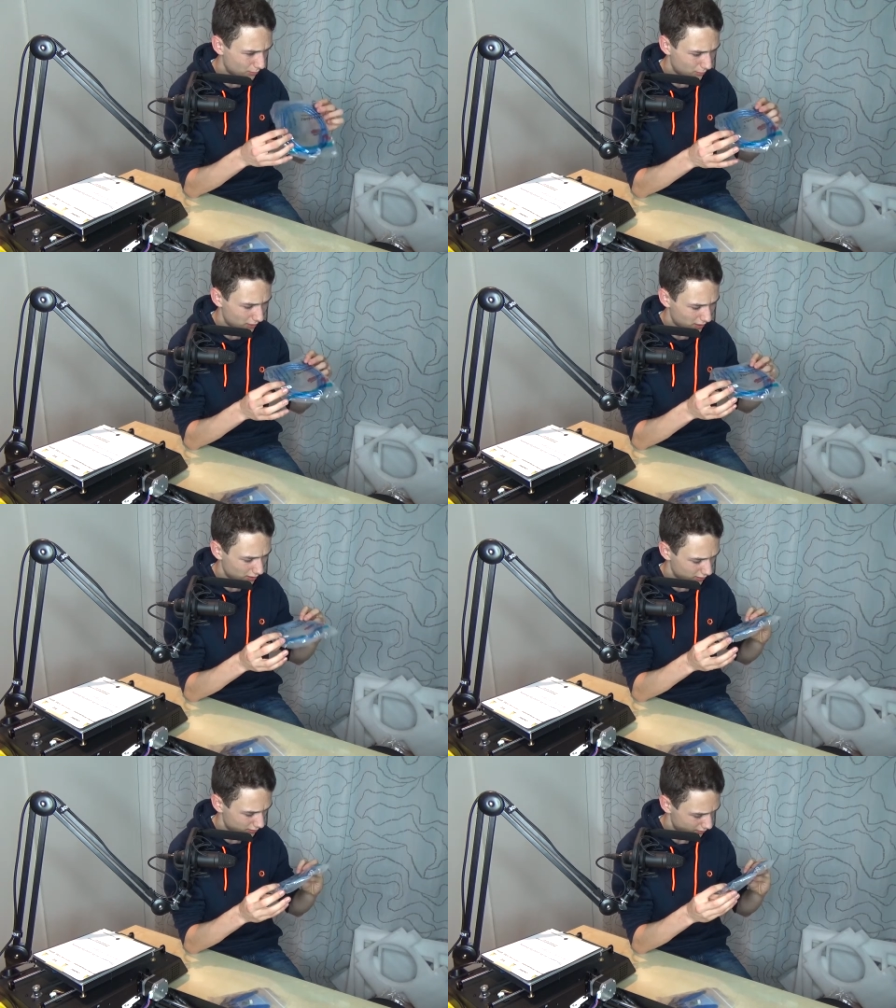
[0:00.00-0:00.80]
a
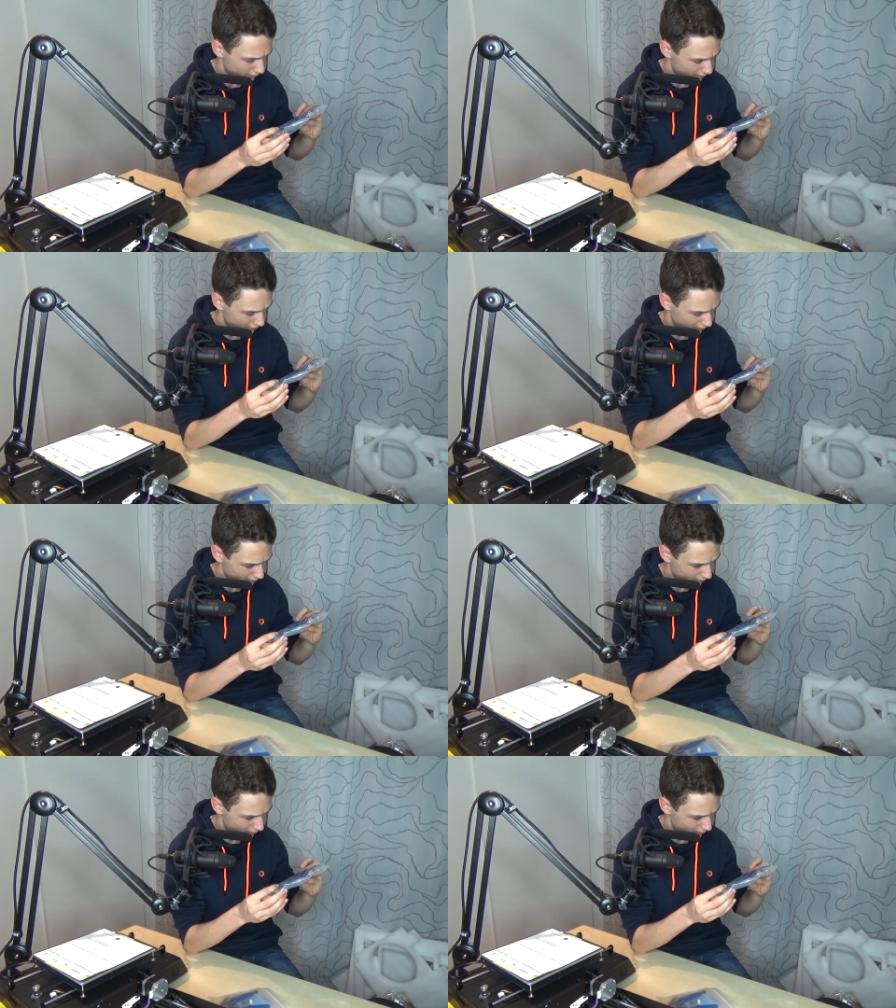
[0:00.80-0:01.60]

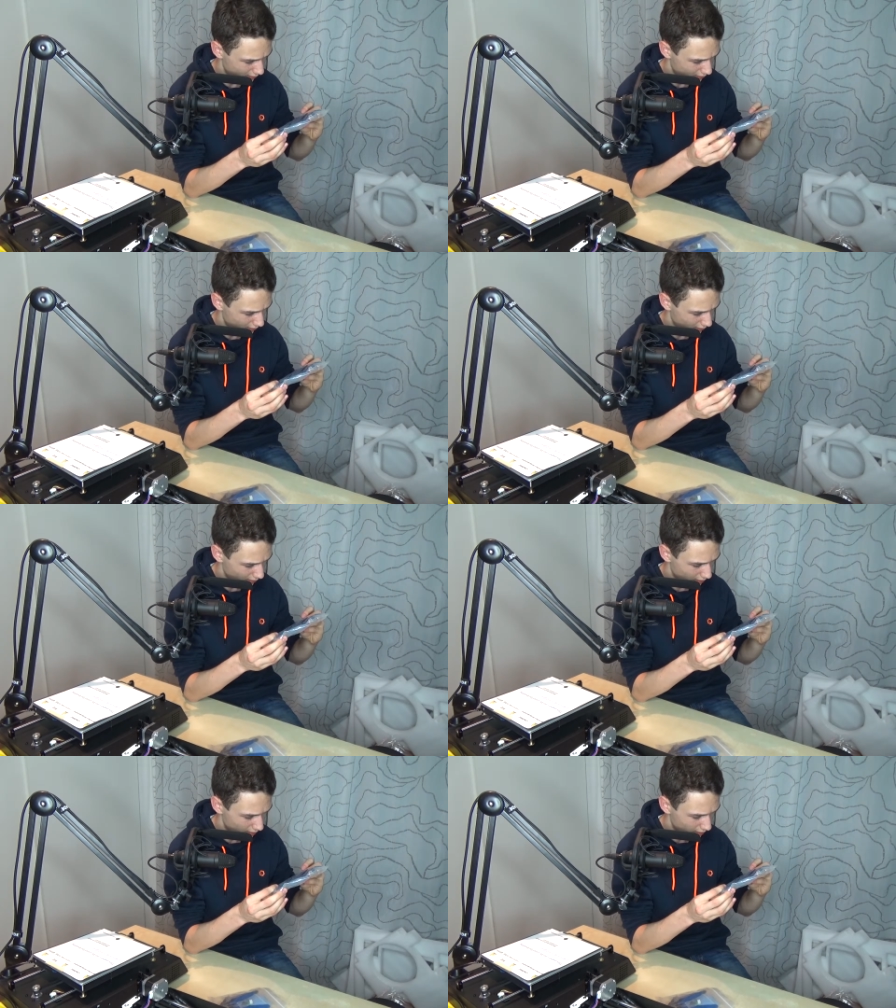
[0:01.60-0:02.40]
machine port
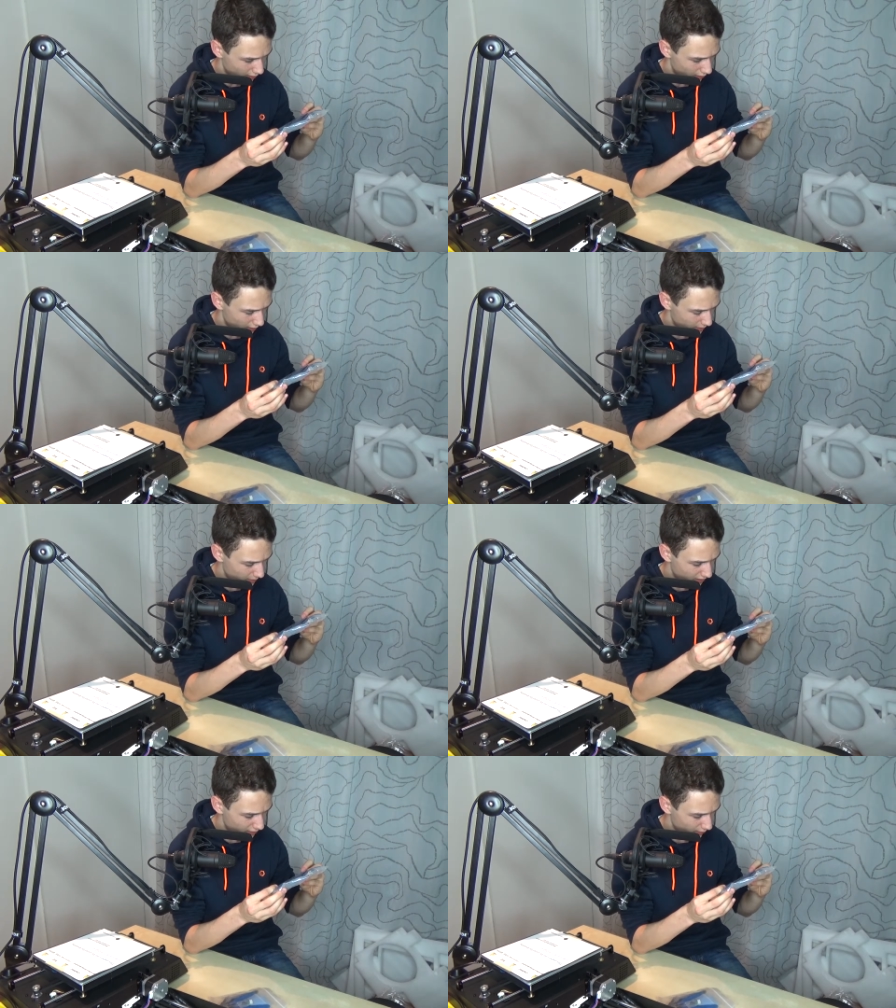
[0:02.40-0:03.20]
to
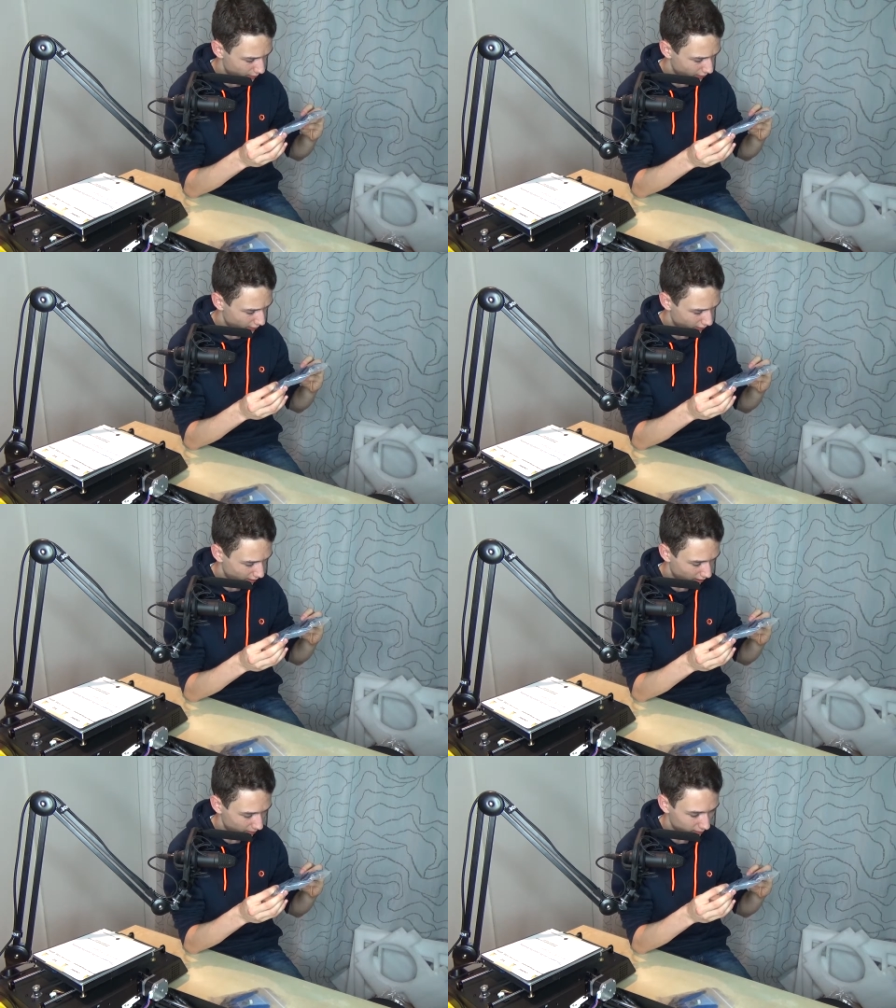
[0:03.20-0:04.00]
USB,
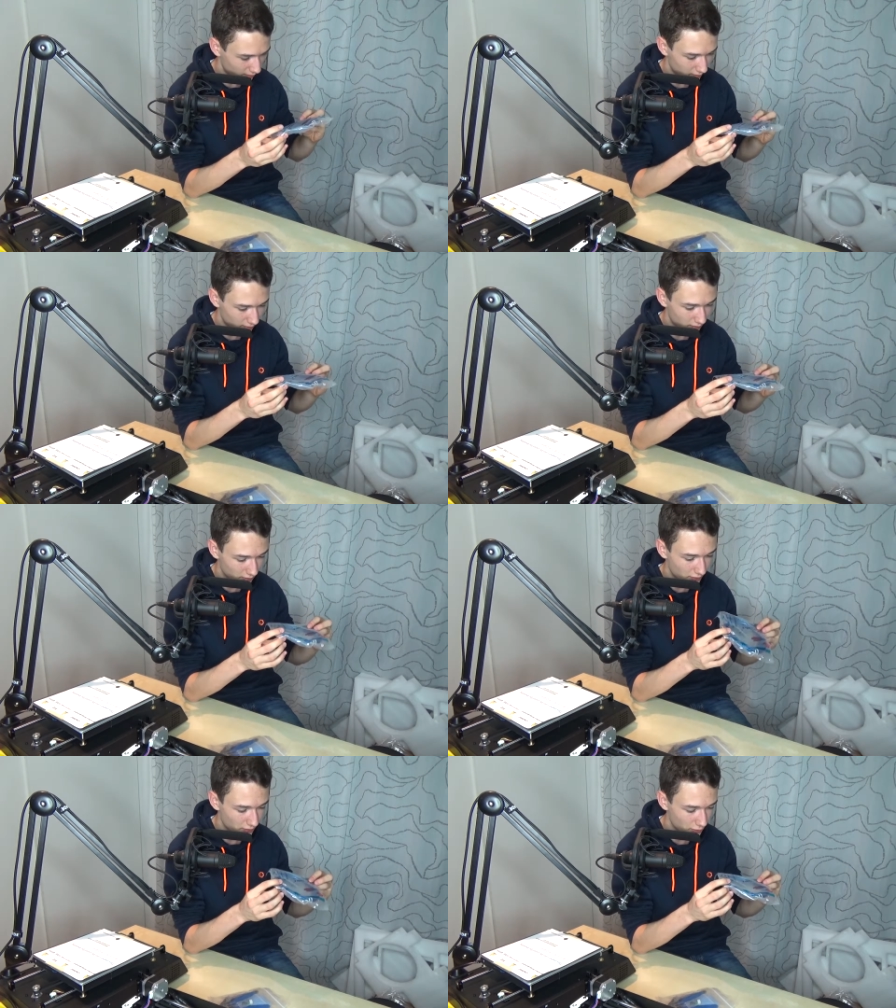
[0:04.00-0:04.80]
I guess? You,
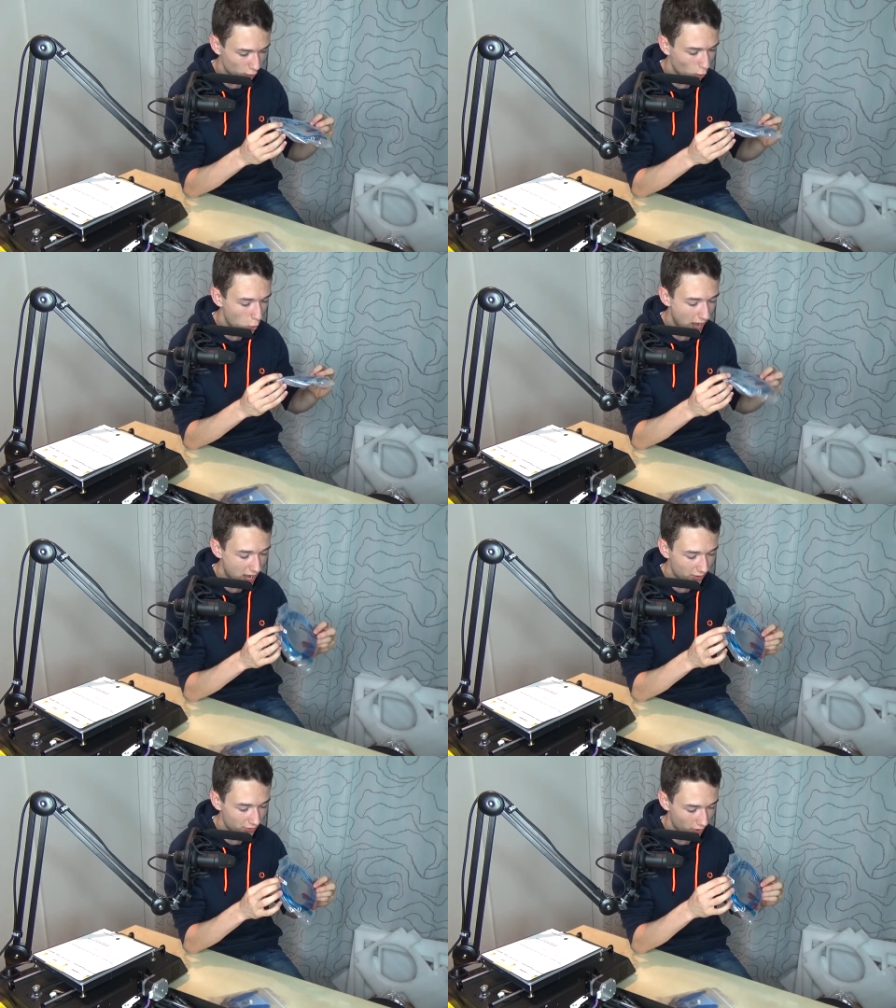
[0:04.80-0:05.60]
you know, the one
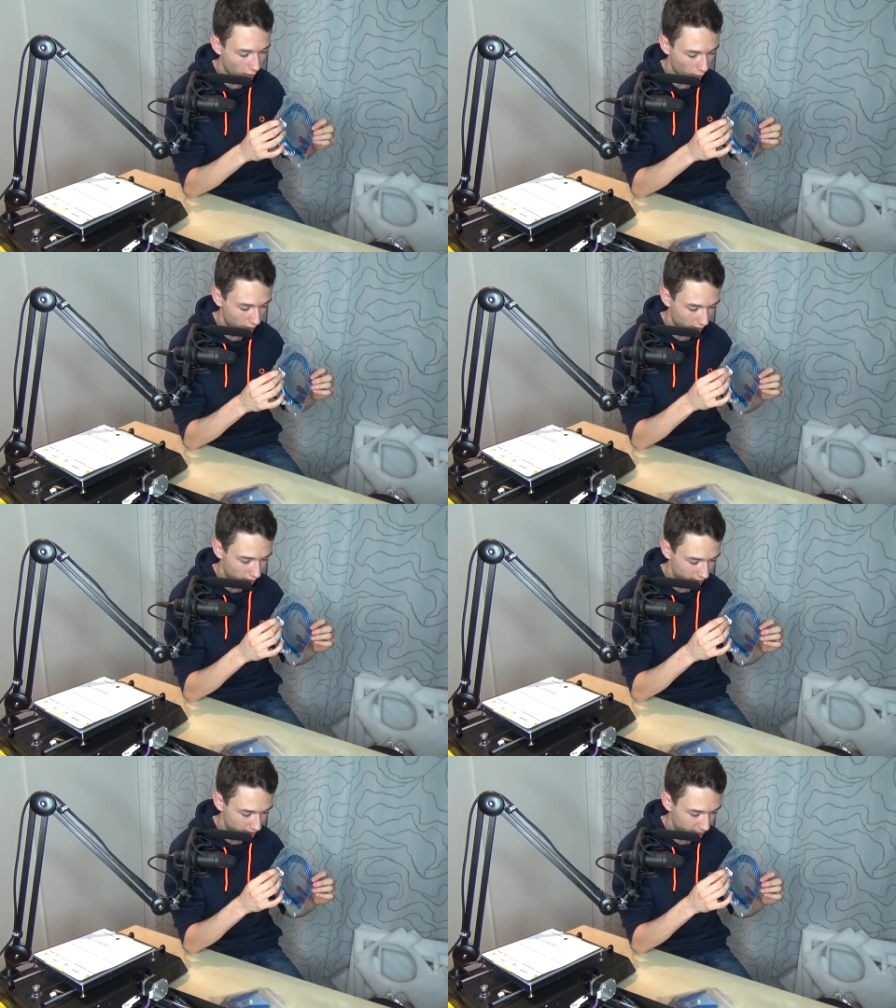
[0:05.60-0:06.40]
side you plug into the
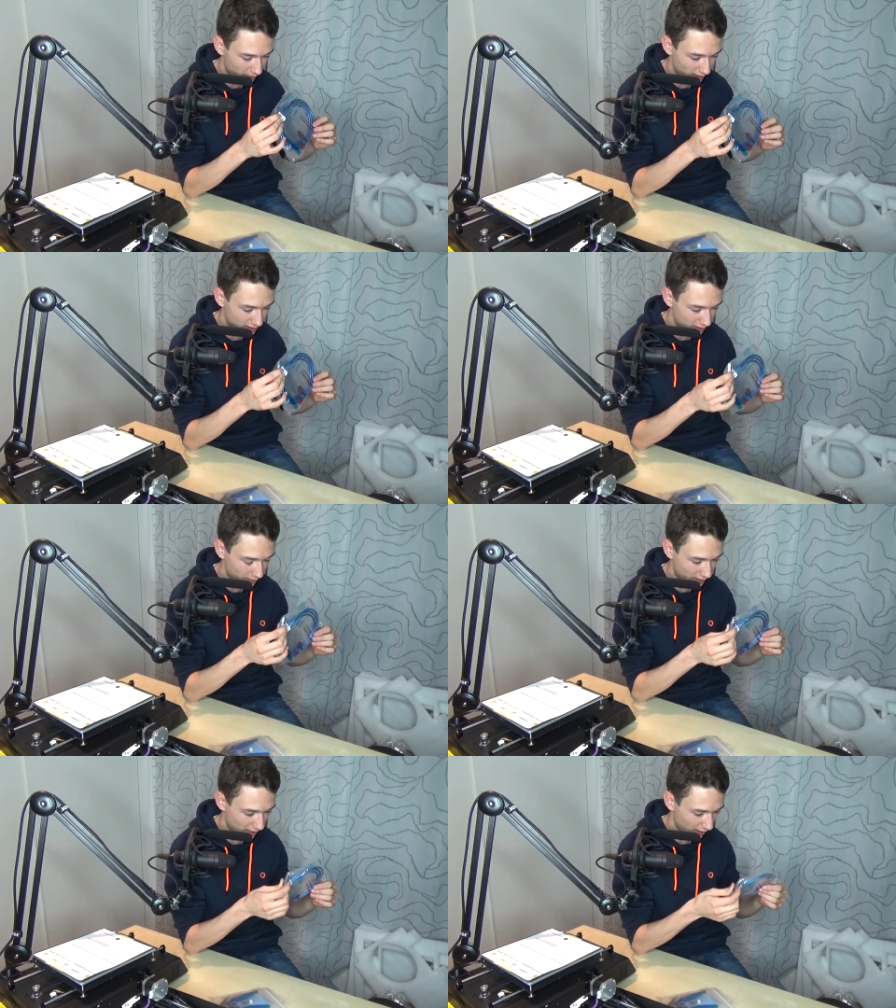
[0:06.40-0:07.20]
printer and then you have a
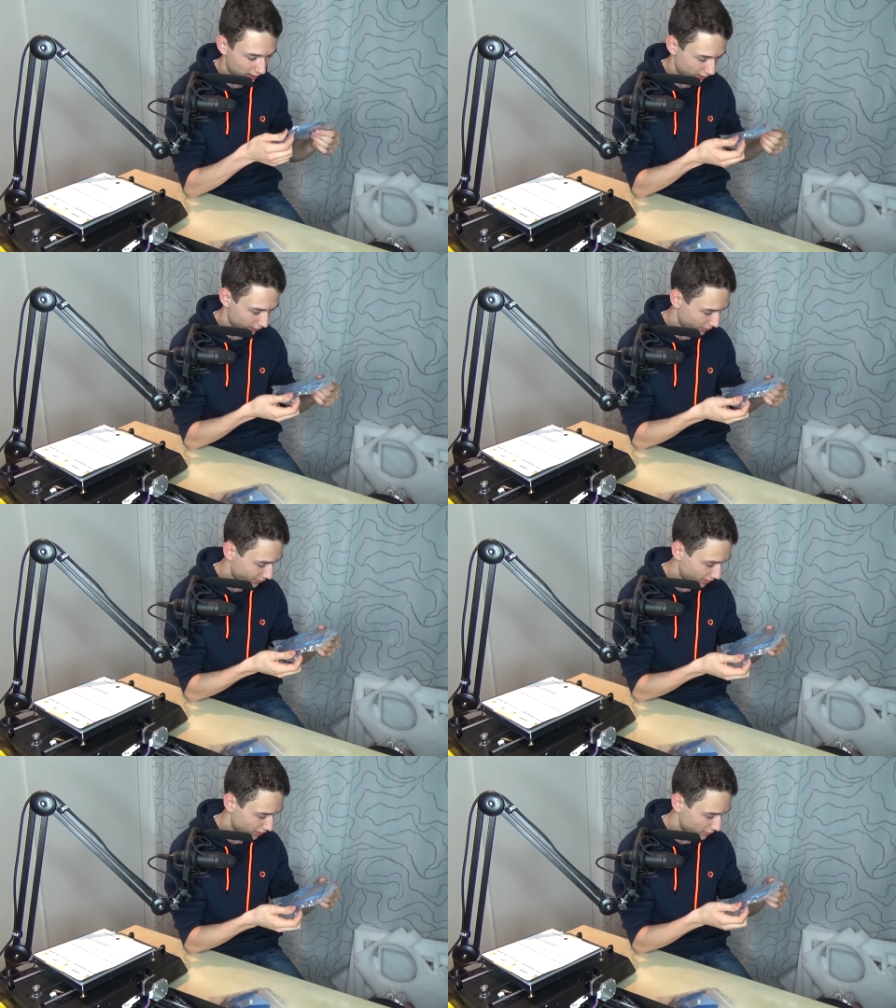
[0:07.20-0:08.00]
standard
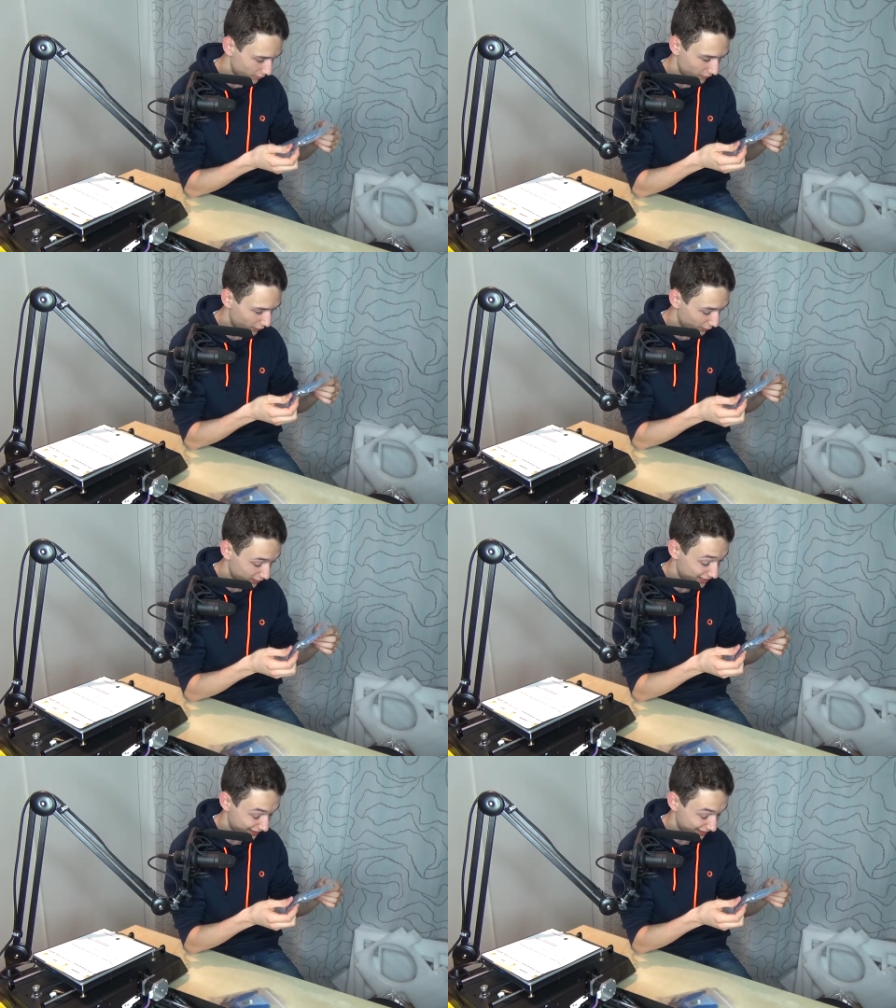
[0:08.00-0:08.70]
USB-A side. And